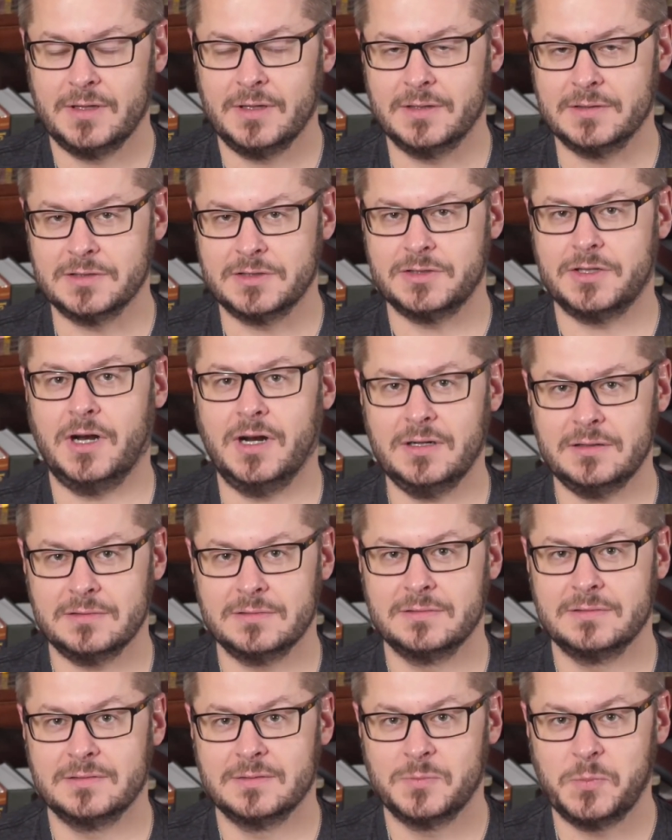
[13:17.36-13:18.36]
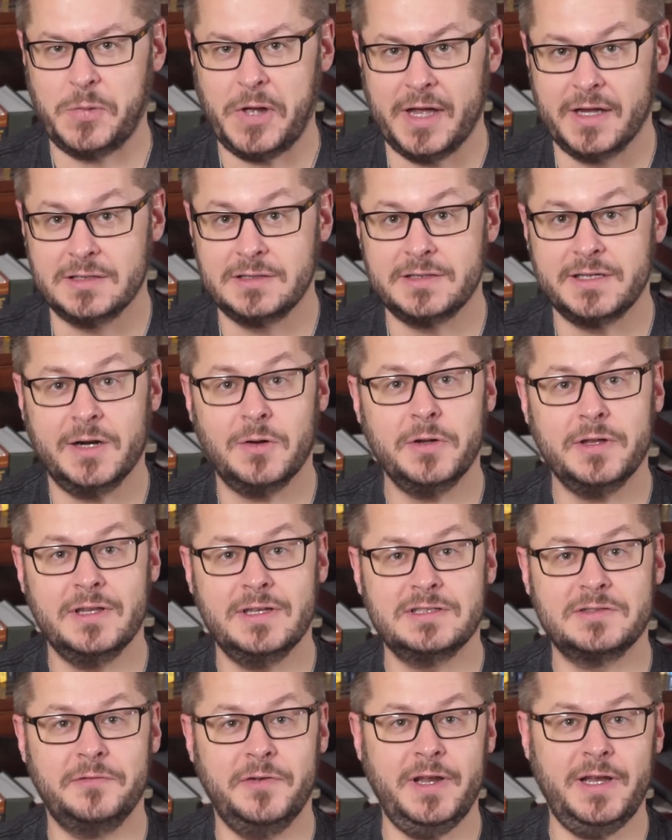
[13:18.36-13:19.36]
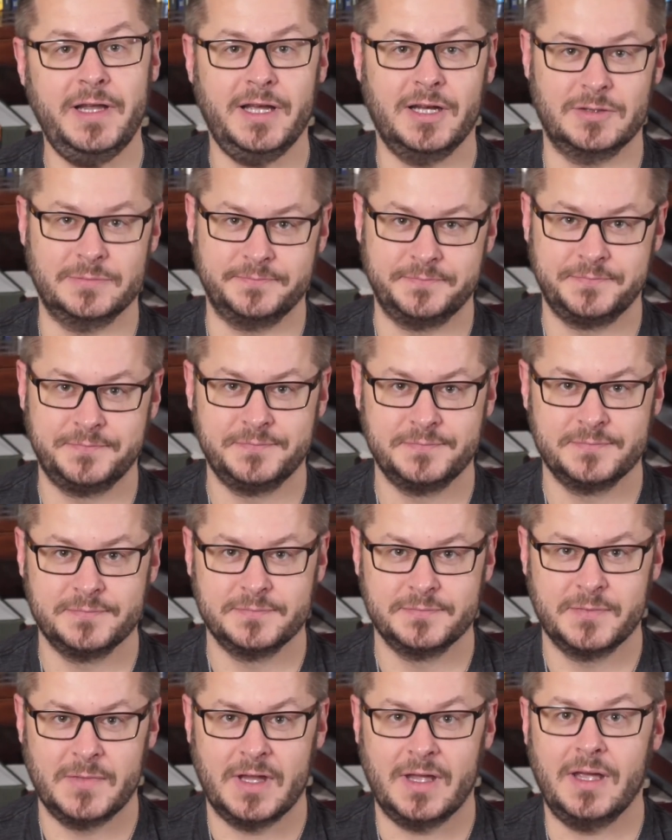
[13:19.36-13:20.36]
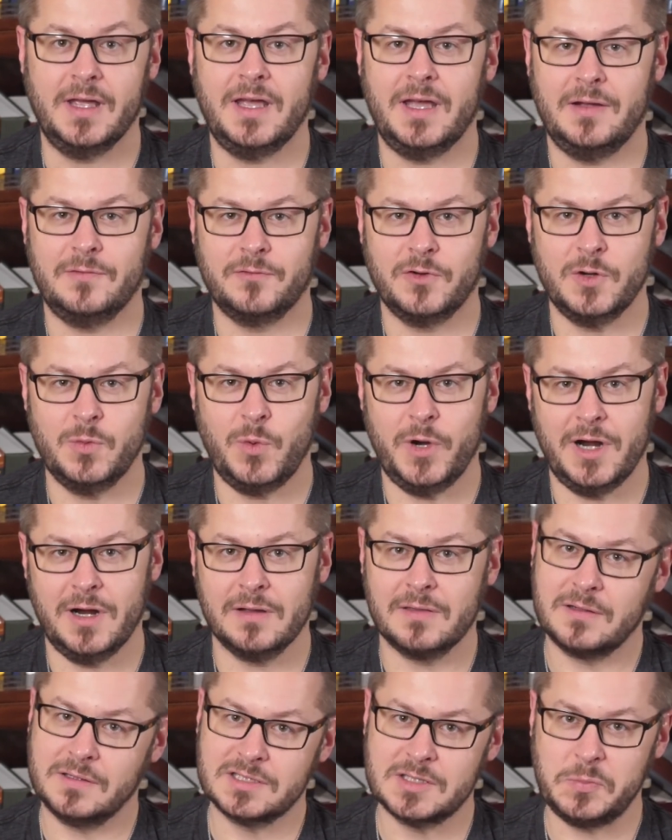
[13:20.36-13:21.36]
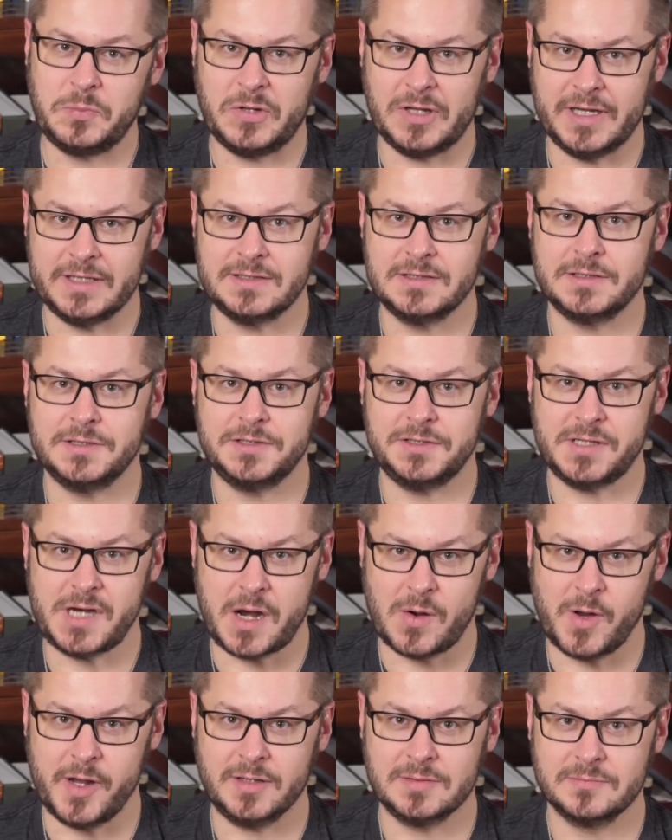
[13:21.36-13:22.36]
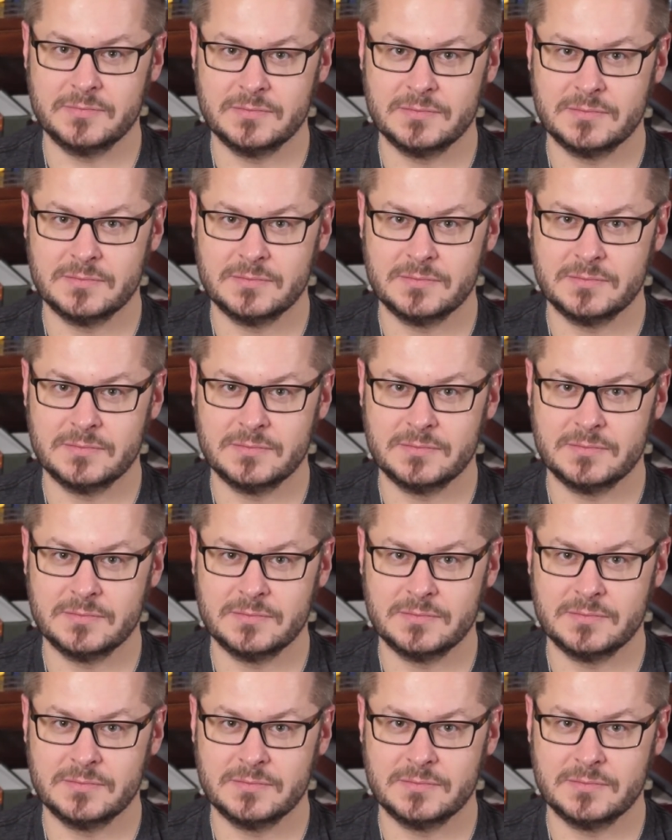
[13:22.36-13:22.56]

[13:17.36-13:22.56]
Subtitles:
You can start by sharing this video. Everywhere there's a place to share it.